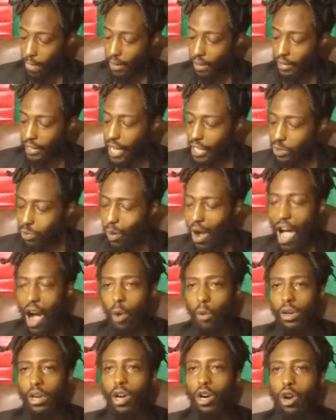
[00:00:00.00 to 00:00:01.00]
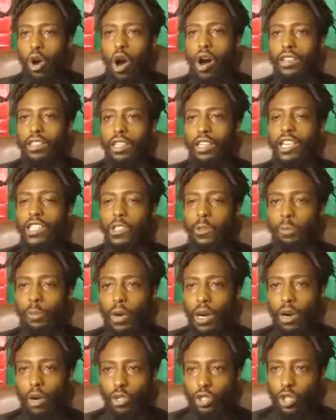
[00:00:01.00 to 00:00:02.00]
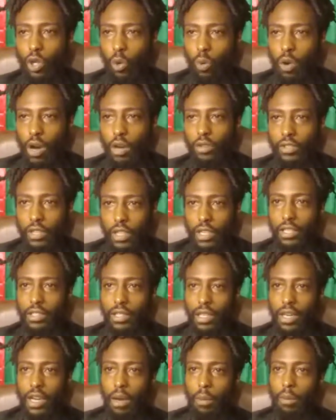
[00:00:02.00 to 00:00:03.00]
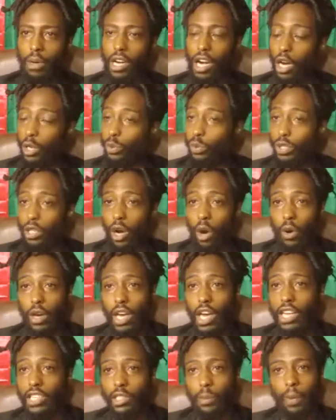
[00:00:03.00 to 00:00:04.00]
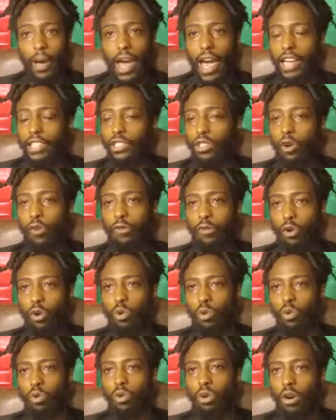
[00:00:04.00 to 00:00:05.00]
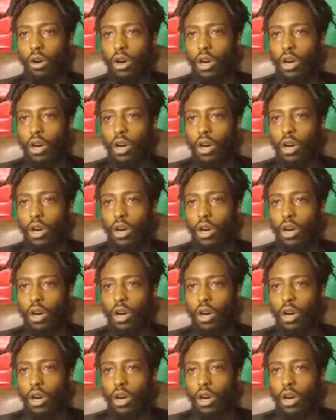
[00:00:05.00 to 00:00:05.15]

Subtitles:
That's why we are going to this spiritual wilderness, because we know Egypt has no food.